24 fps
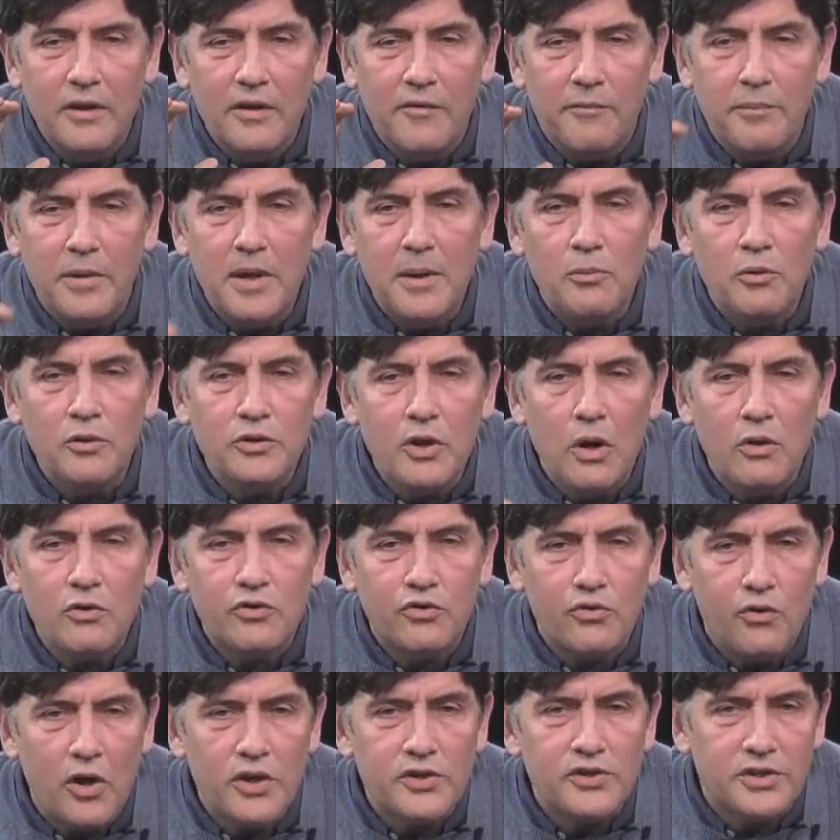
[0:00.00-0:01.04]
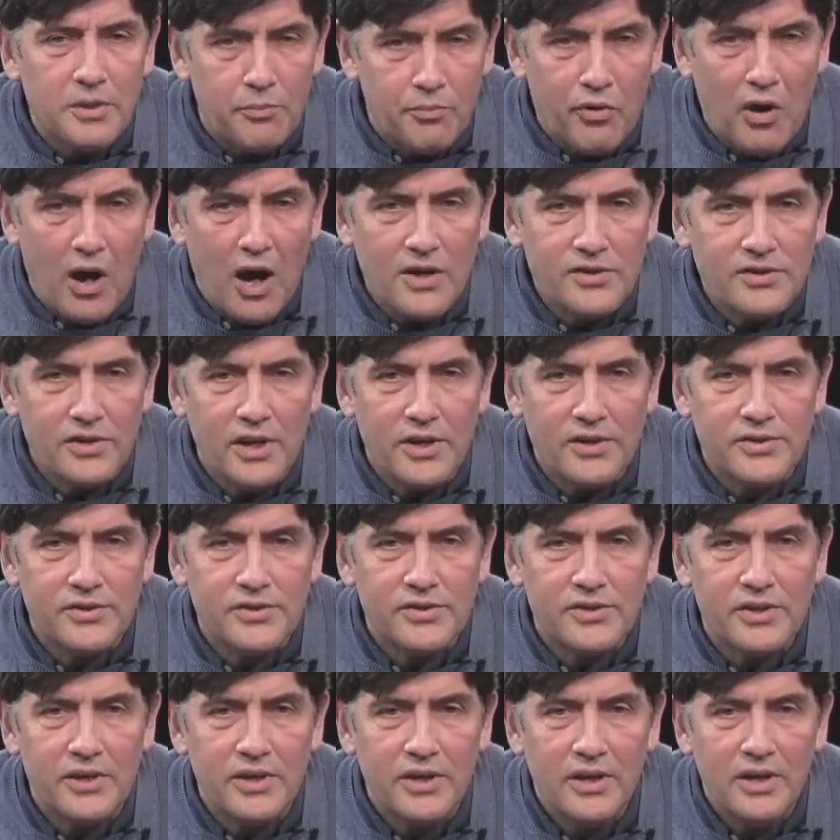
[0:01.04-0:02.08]
people don't trust the
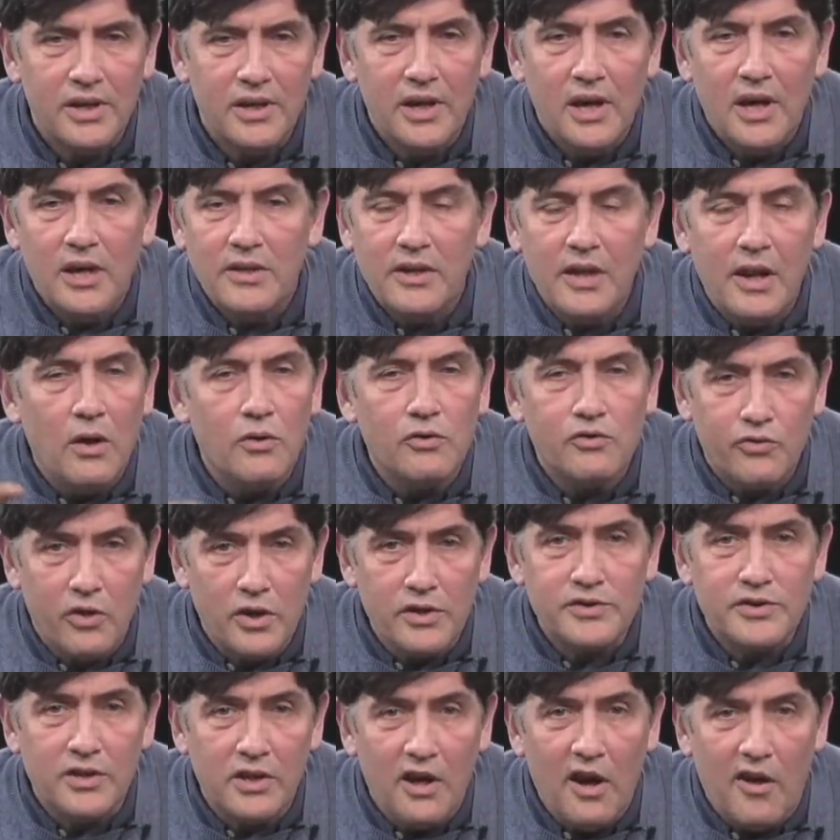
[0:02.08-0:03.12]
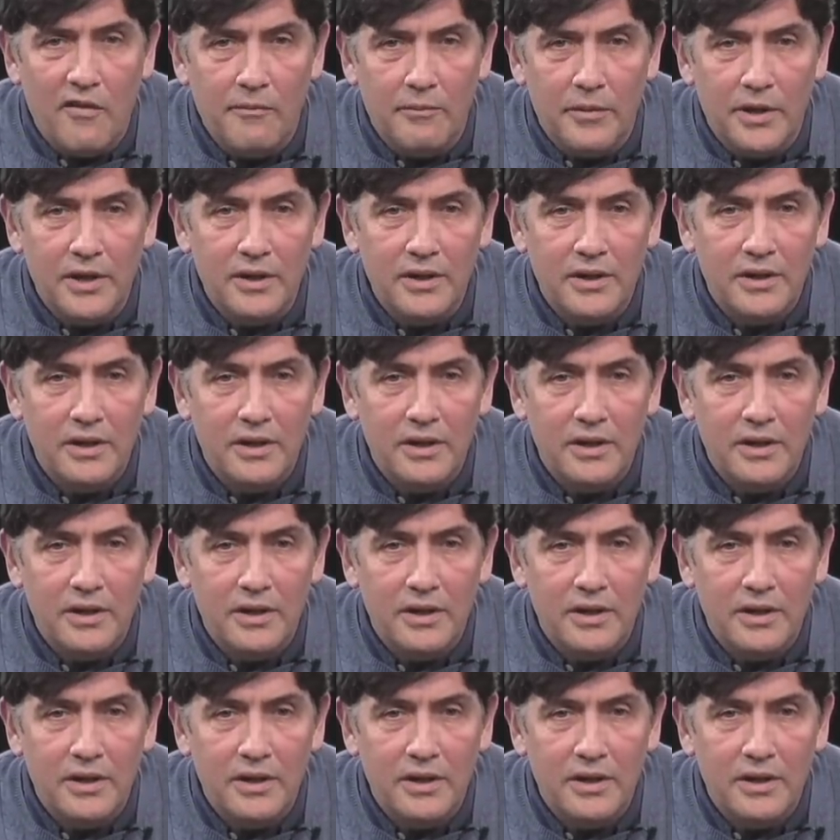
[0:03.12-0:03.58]
process, they don't trust the government.